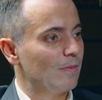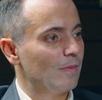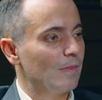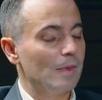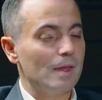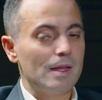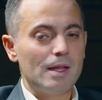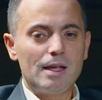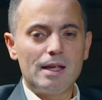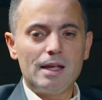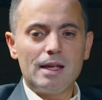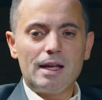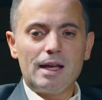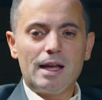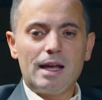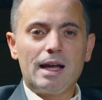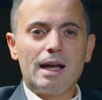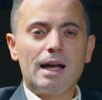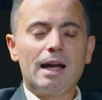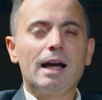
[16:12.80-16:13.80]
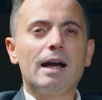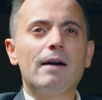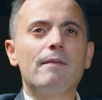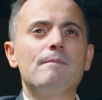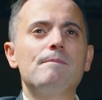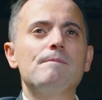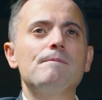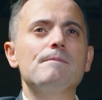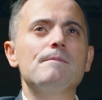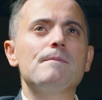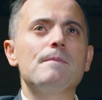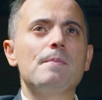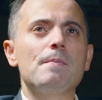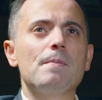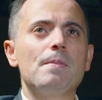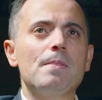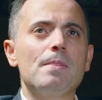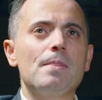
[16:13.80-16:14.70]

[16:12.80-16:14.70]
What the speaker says: (no one is talking)